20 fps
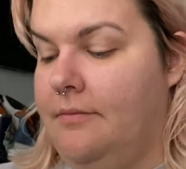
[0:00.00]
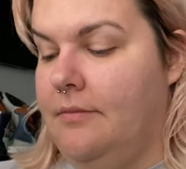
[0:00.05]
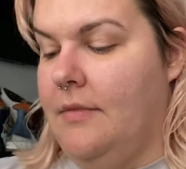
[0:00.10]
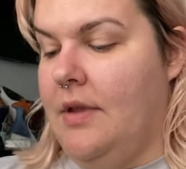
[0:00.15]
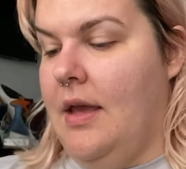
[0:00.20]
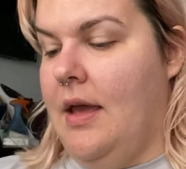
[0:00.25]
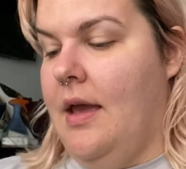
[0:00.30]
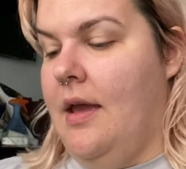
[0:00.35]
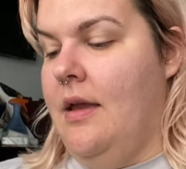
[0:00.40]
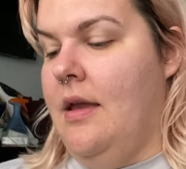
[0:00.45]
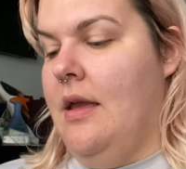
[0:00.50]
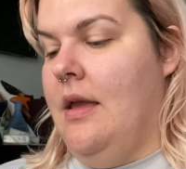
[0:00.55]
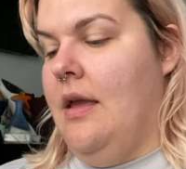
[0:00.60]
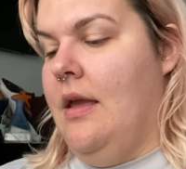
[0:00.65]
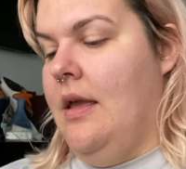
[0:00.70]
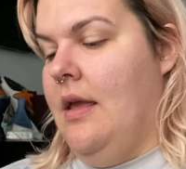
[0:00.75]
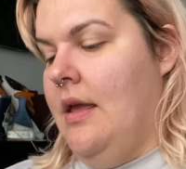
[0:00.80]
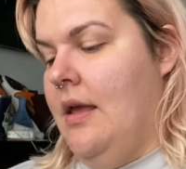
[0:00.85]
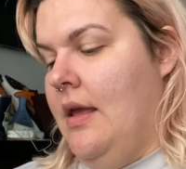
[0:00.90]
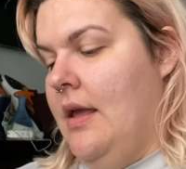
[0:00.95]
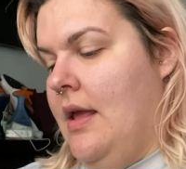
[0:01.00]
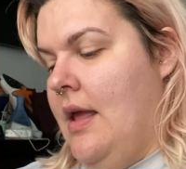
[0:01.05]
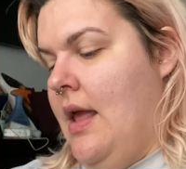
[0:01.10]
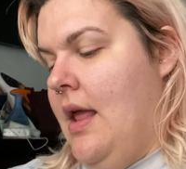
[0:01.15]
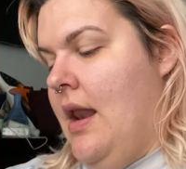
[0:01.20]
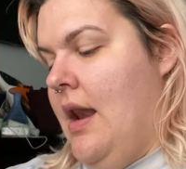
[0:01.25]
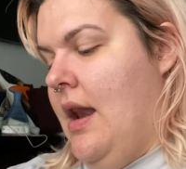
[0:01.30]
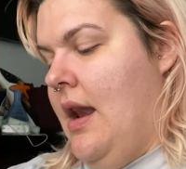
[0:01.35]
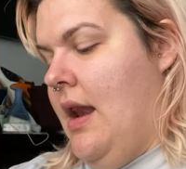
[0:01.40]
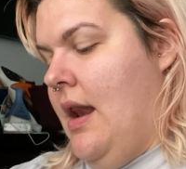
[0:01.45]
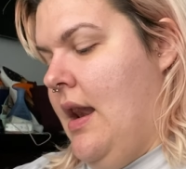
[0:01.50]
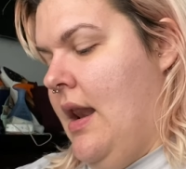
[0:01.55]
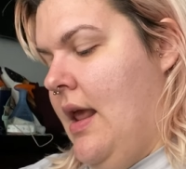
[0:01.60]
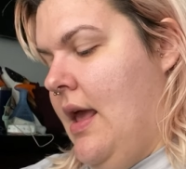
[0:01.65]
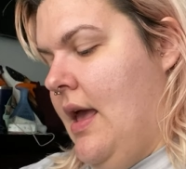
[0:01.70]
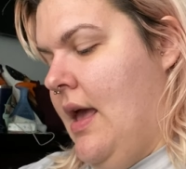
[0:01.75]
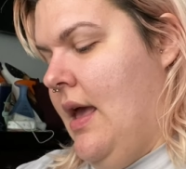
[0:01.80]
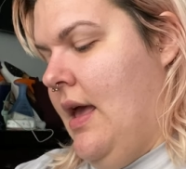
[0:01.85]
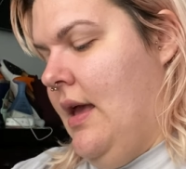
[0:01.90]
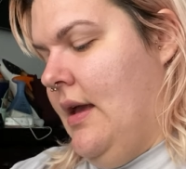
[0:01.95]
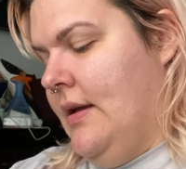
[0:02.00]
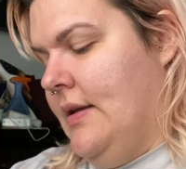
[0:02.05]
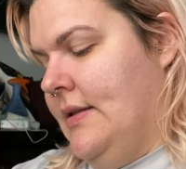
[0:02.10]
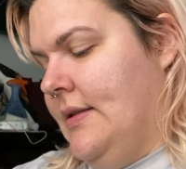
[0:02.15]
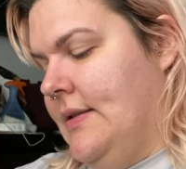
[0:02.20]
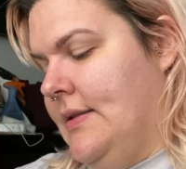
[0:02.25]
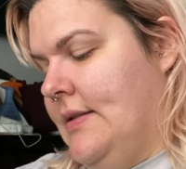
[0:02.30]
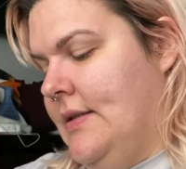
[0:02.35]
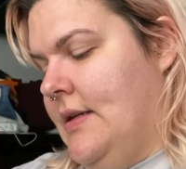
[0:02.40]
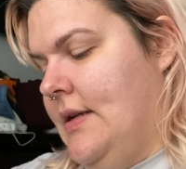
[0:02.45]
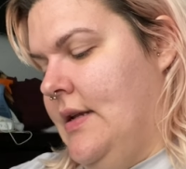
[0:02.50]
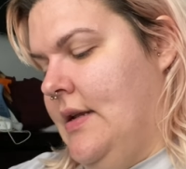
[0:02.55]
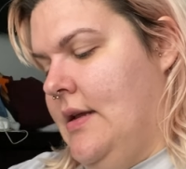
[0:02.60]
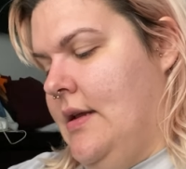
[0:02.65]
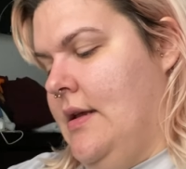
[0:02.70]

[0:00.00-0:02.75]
Okay, next.